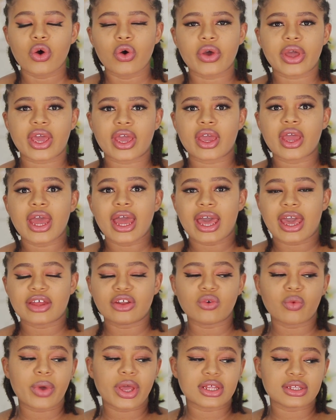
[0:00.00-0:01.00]
Okay, I
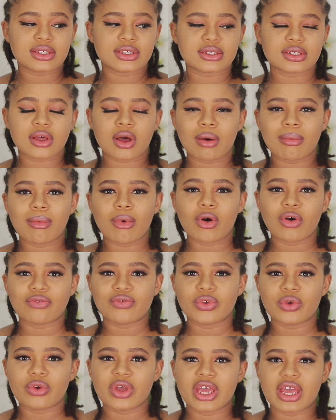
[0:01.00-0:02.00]
know when some
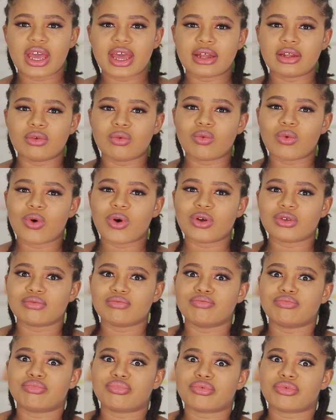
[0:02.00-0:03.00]
of you hear the
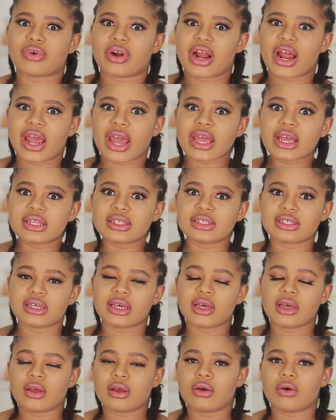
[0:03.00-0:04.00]
word bright
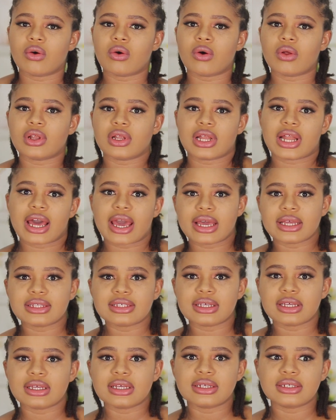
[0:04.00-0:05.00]
or
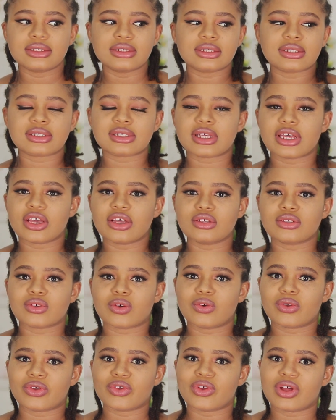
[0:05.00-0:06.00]
lightened skin
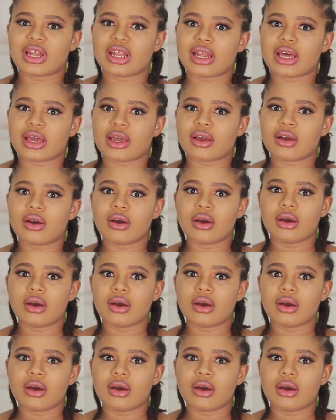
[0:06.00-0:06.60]
tone, you are like,